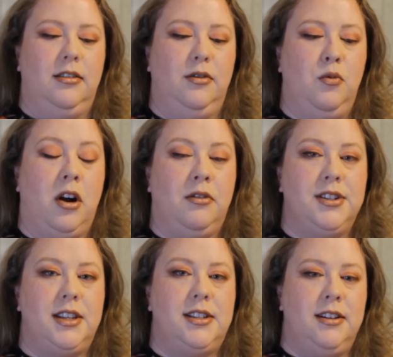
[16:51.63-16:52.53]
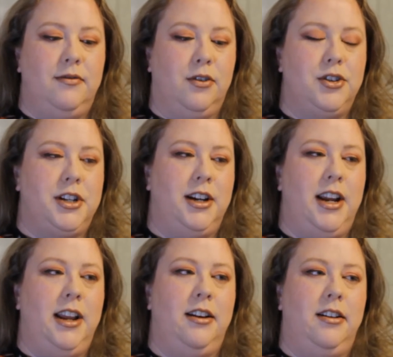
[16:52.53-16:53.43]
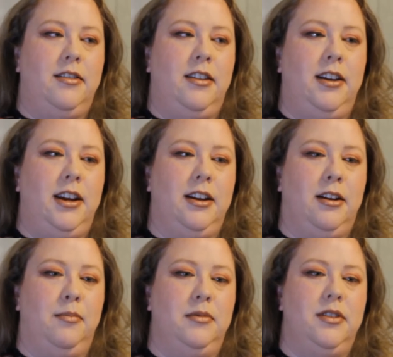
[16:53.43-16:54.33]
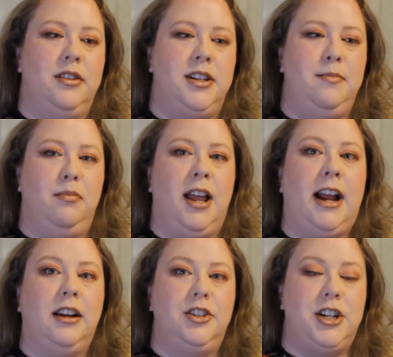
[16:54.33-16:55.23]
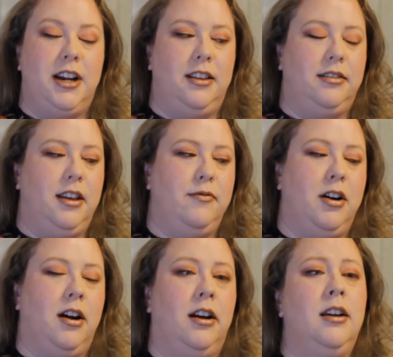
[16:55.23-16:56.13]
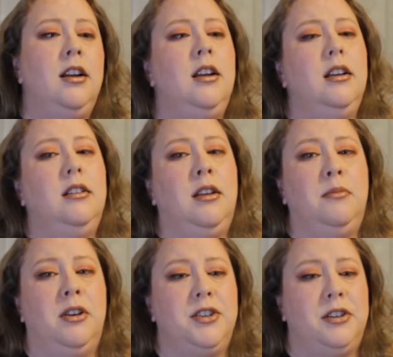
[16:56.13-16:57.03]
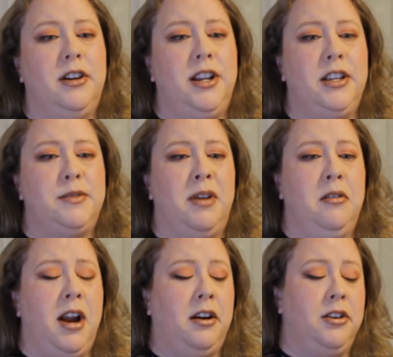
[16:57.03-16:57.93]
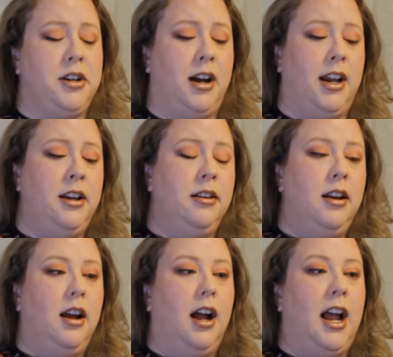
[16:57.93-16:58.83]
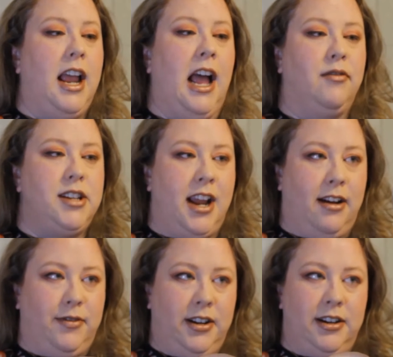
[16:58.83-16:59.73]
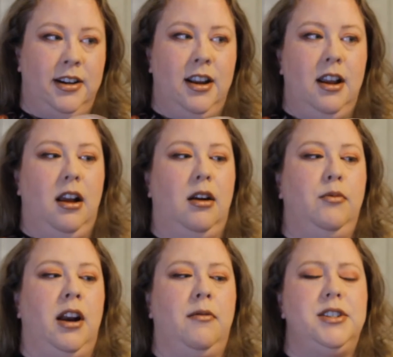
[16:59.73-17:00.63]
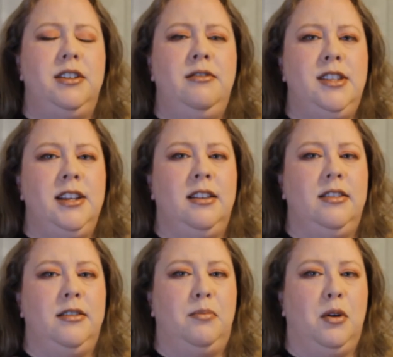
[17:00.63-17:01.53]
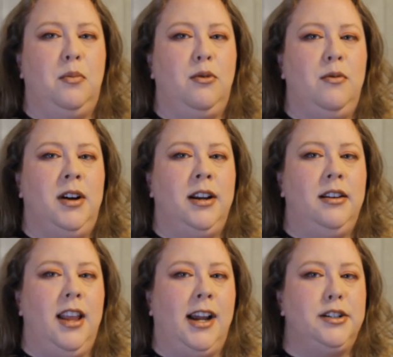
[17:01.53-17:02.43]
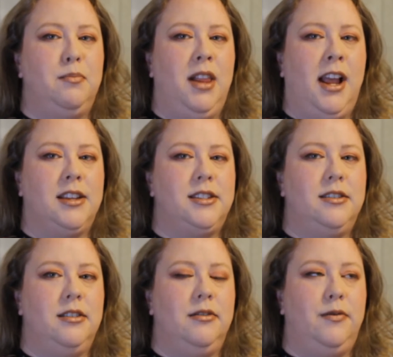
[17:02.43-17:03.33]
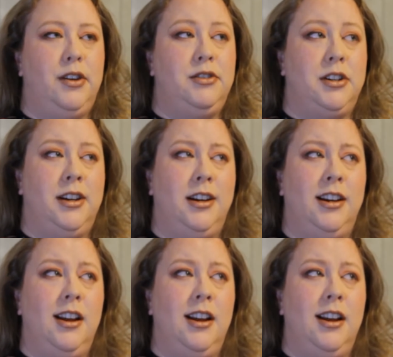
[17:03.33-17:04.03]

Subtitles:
water resistant version in the deep black shade that they've got. Clump Crusher is my ride or die. I have to have it. When I was using the purple one, Lash Blast Fusion,